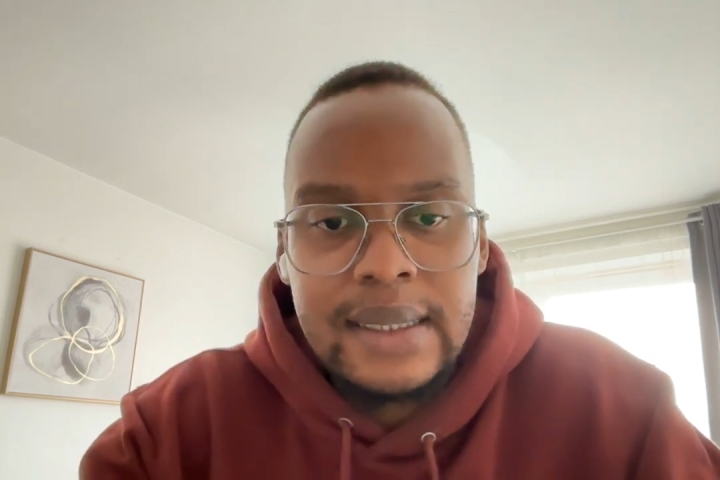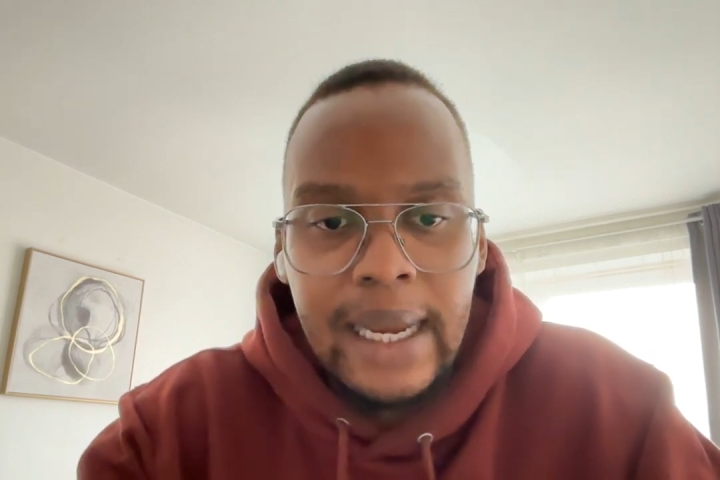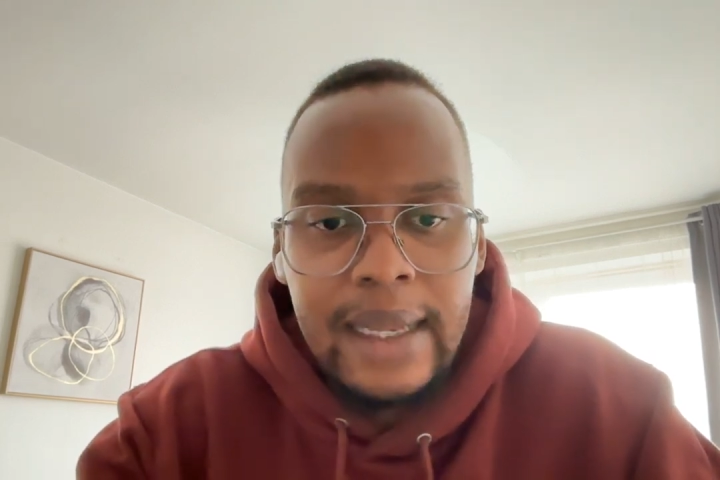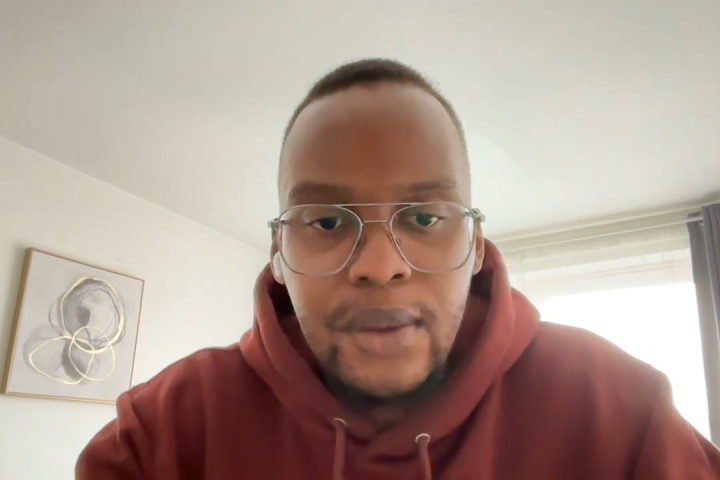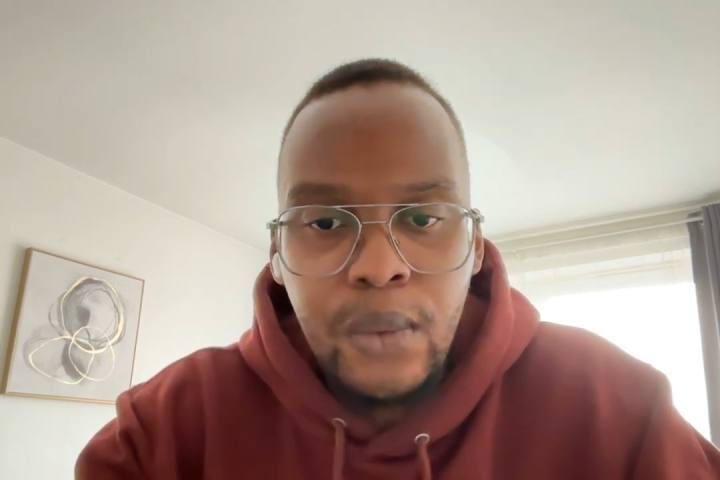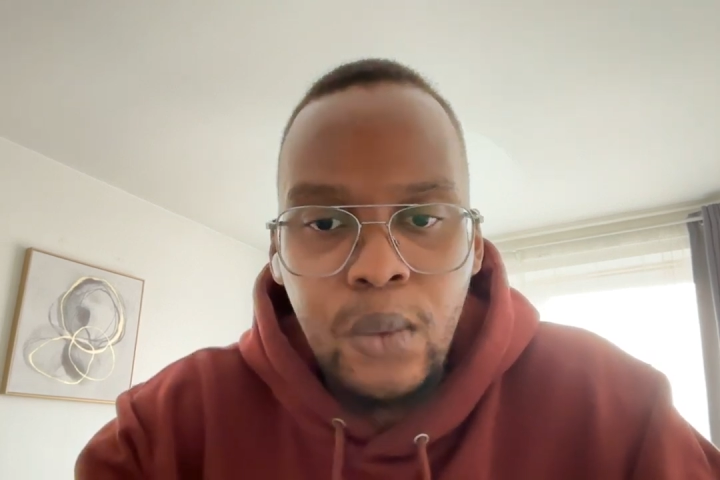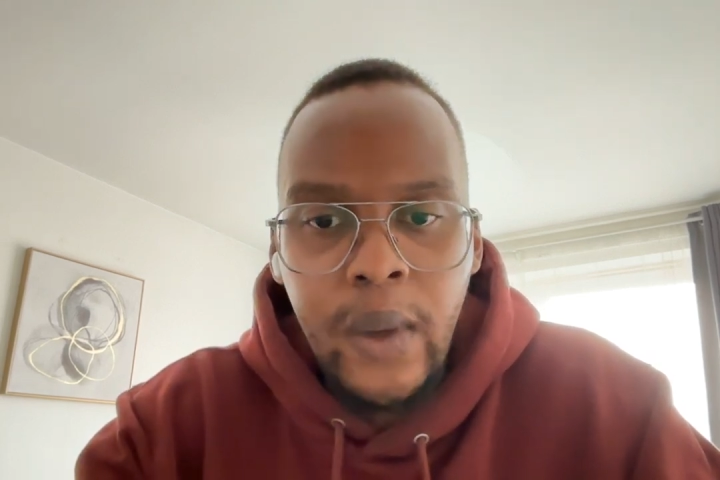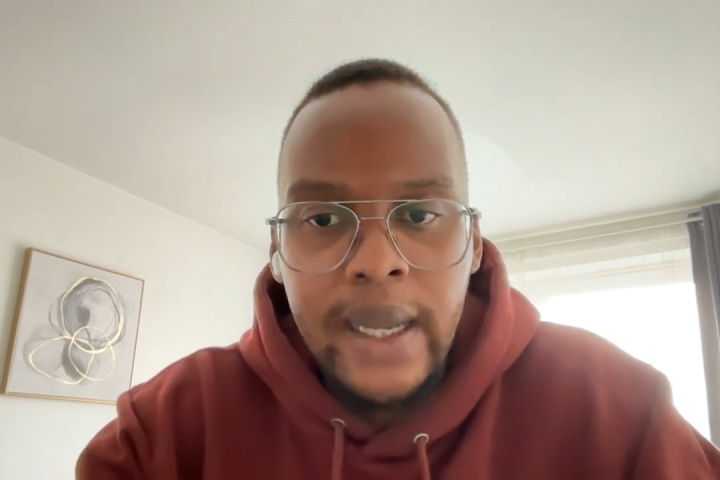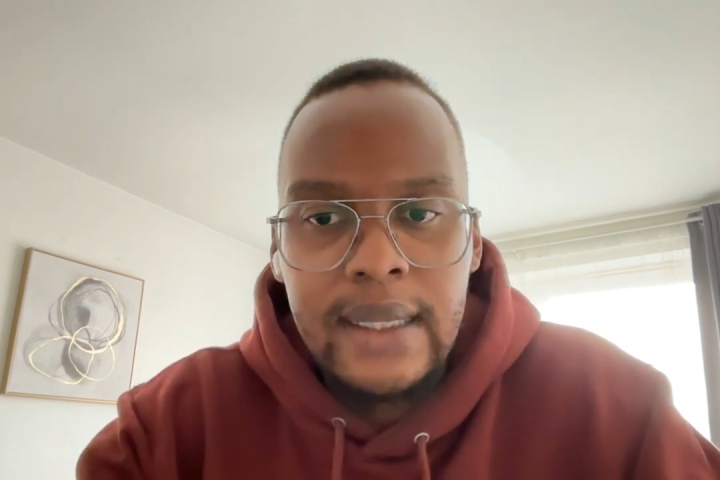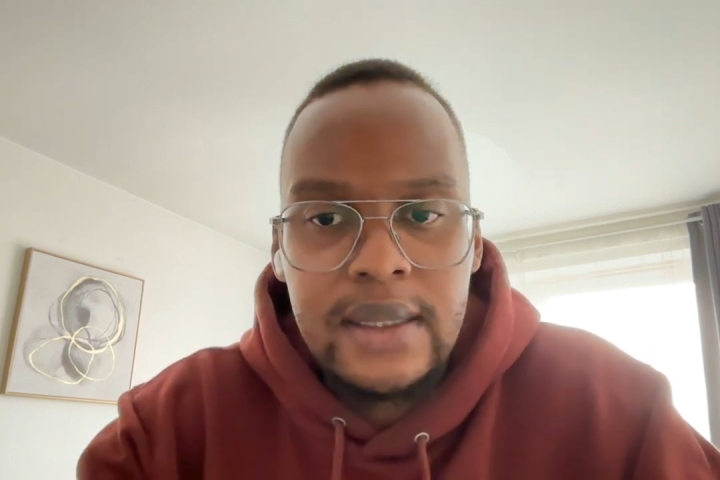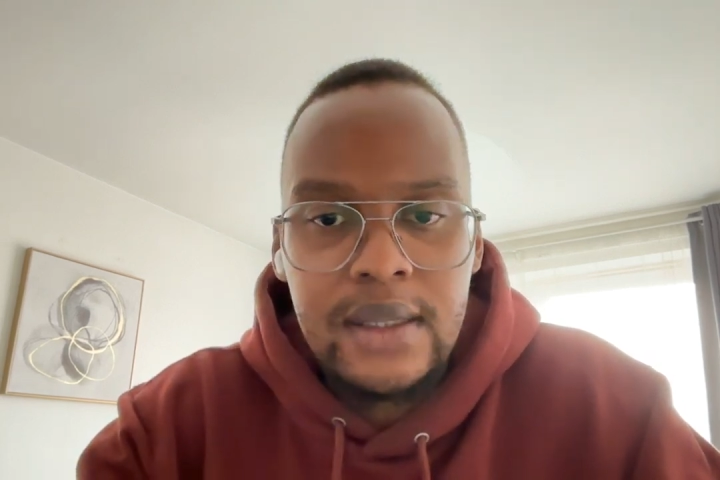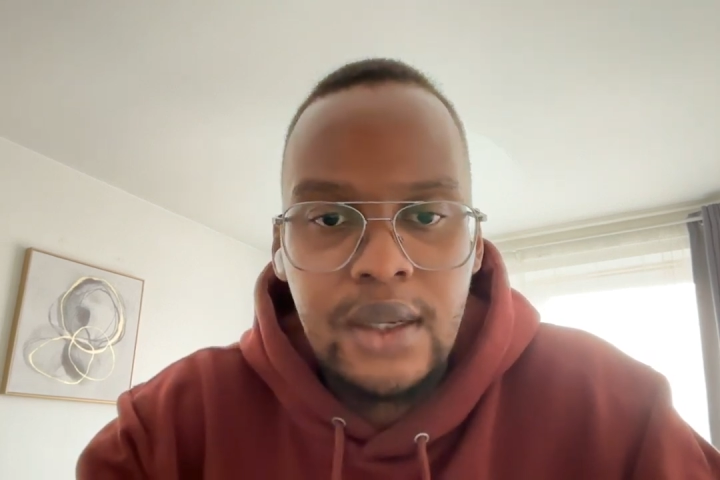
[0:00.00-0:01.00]
take the
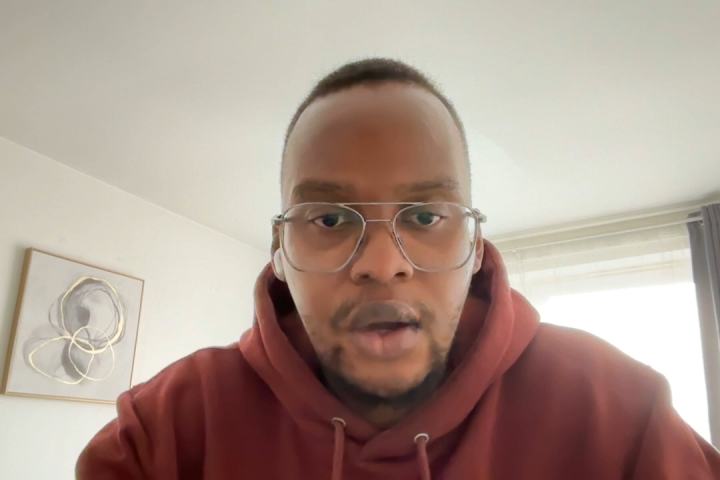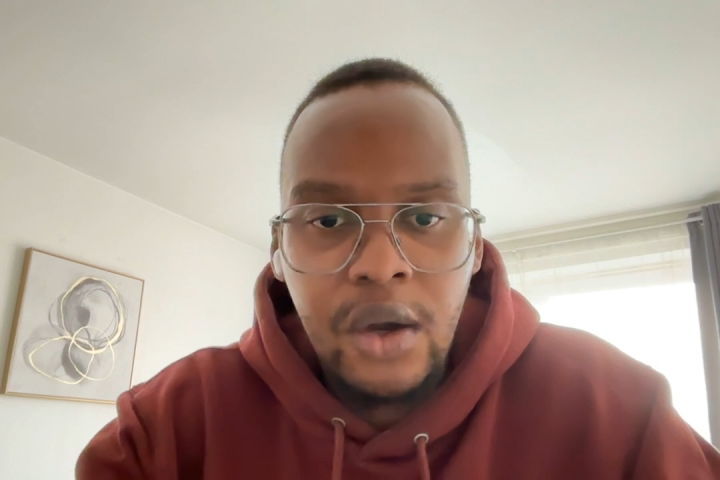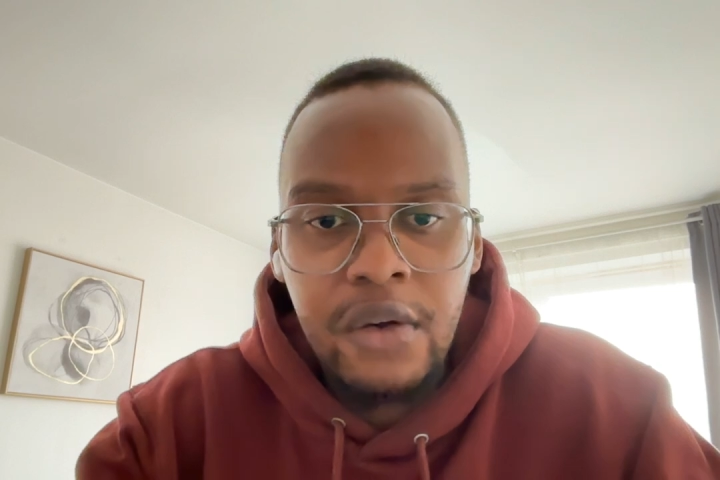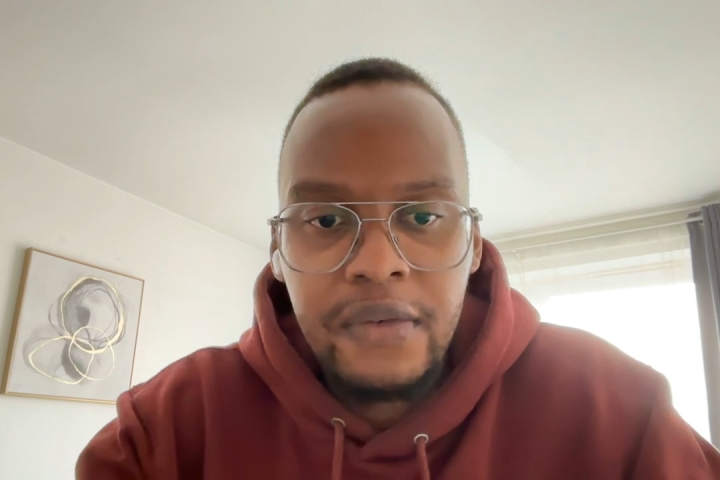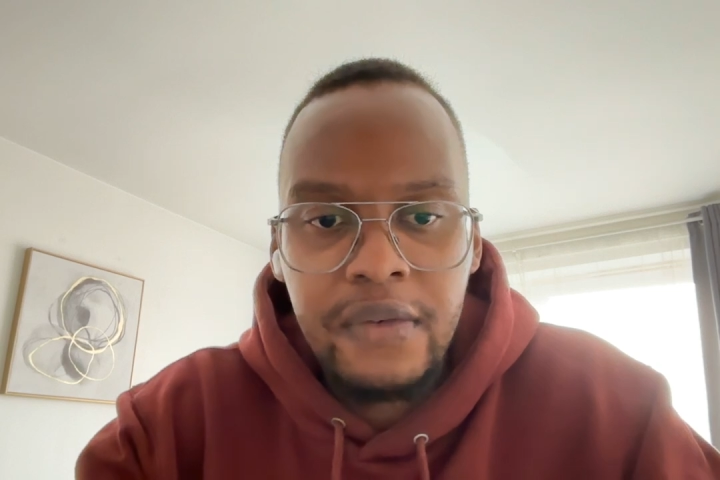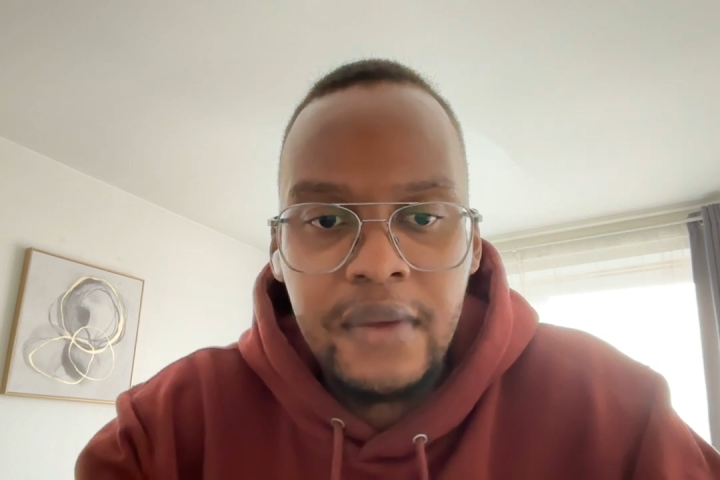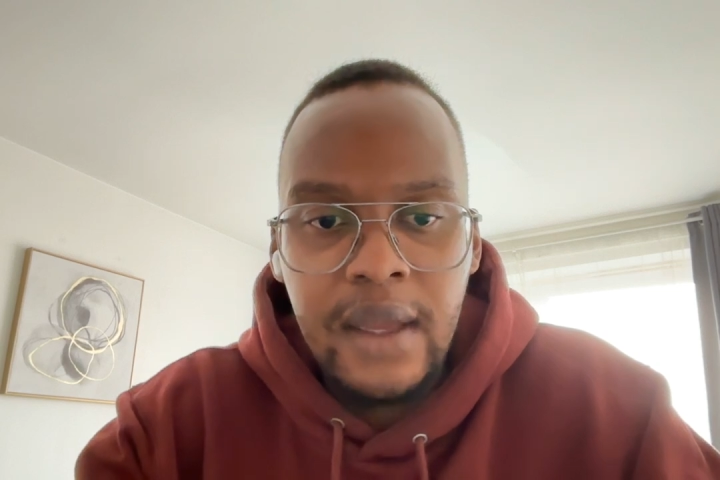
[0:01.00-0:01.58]
weight off